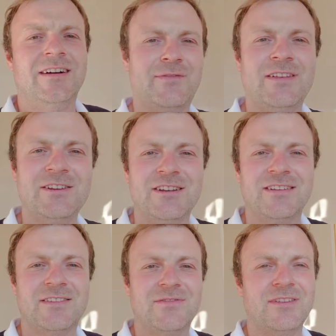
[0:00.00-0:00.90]
finishing
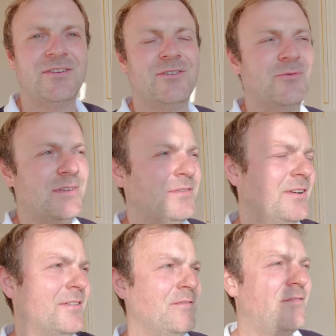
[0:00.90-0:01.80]
this video with
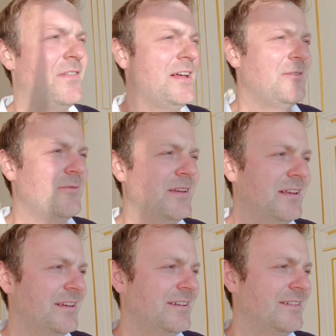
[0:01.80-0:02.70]
a very